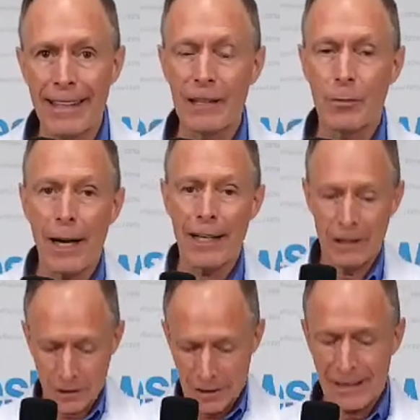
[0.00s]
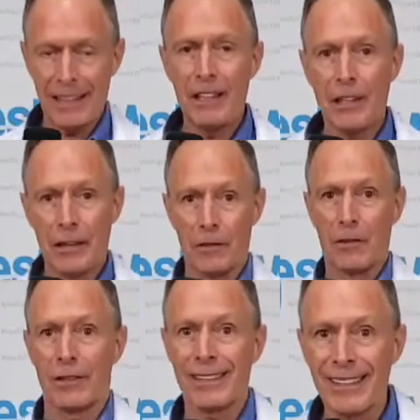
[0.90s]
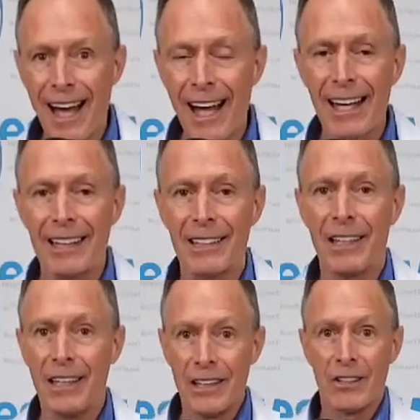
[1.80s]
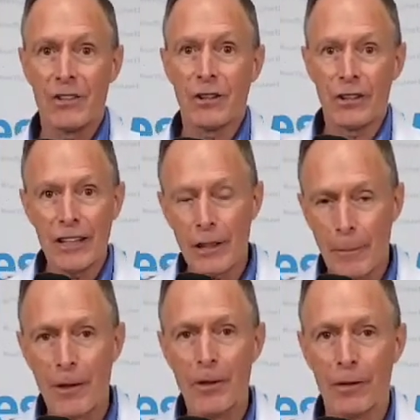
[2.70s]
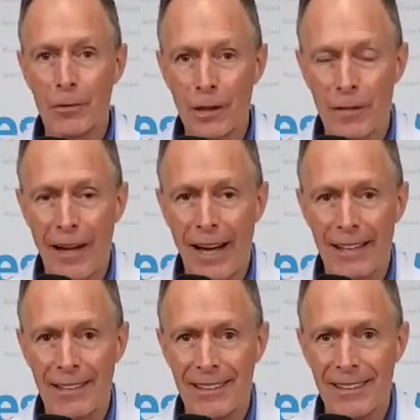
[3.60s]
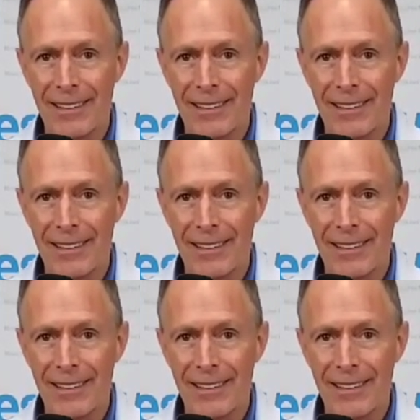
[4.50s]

And that's why you're going to see your size start disappearing really fast.